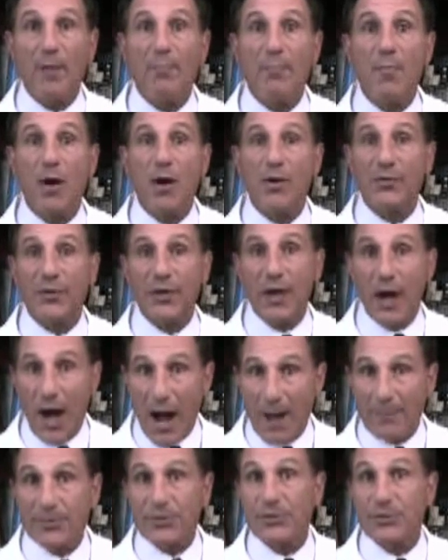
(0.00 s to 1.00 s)
among the
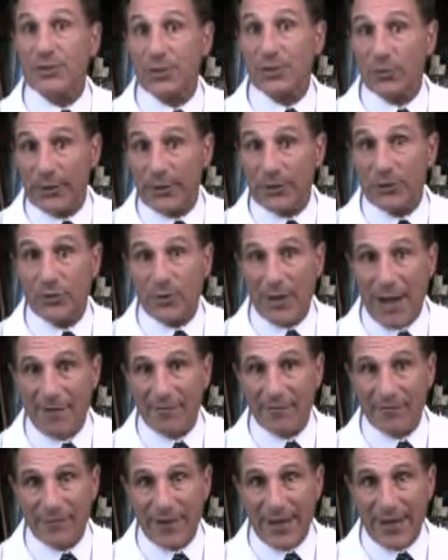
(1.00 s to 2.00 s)
options that we do
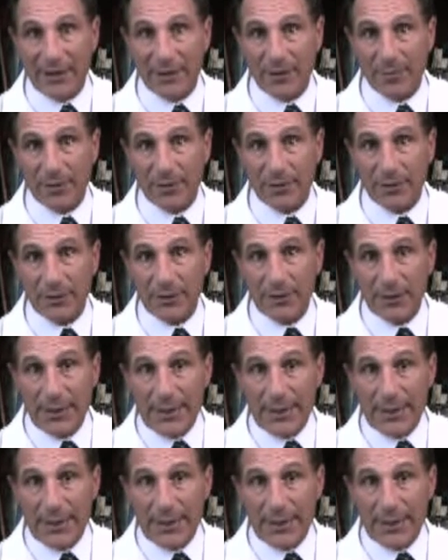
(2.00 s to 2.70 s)
have available.